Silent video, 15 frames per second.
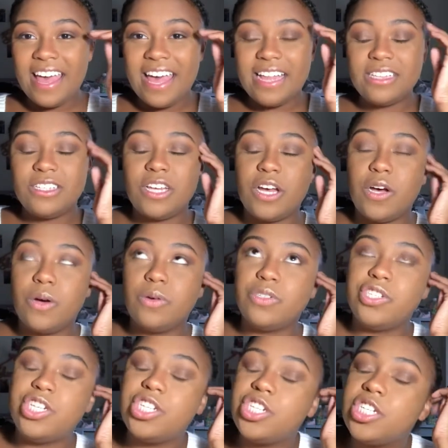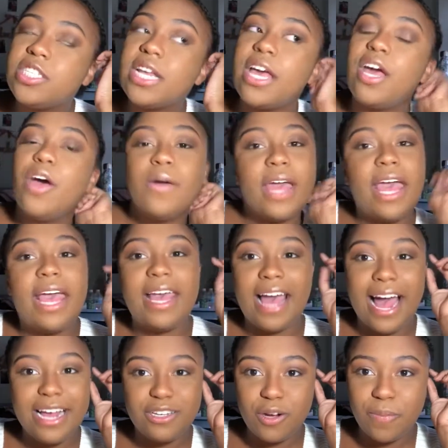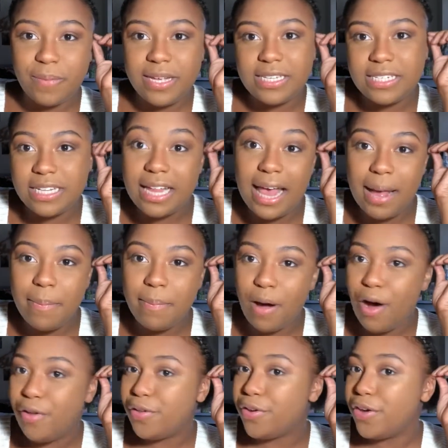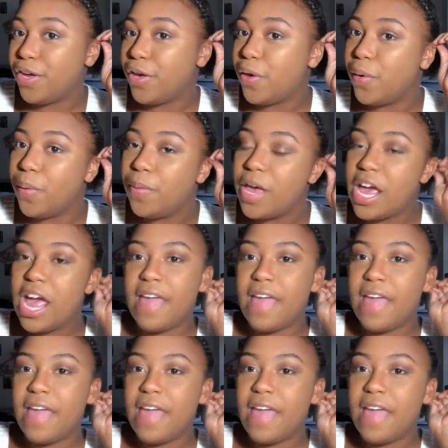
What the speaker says: And so she's just like, okay, I don't mean to, like, bother you.